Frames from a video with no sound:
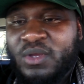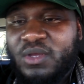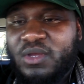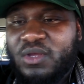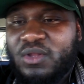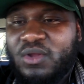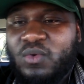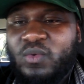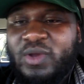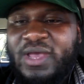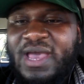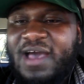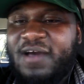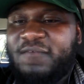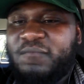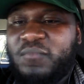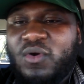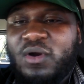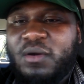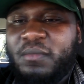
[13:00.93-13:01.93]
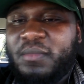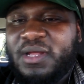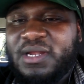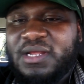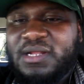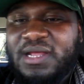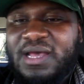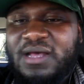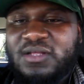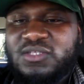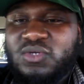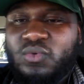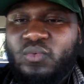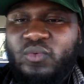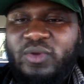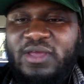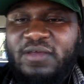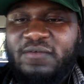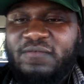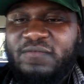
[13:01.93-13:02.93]
we have more money now to
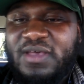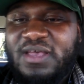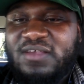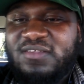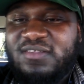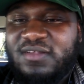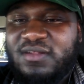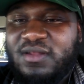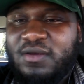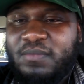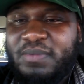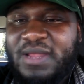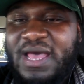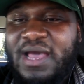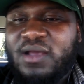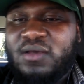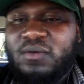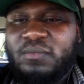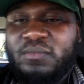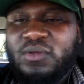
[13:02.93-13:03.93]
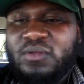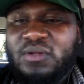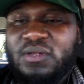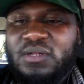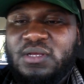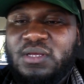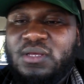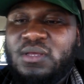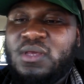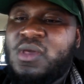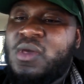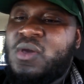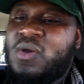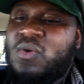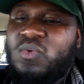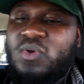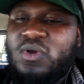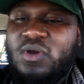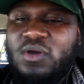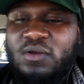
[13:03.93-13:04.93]
reinvest in the black community.
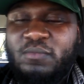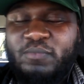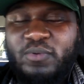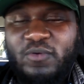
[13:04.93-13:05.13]
We're going to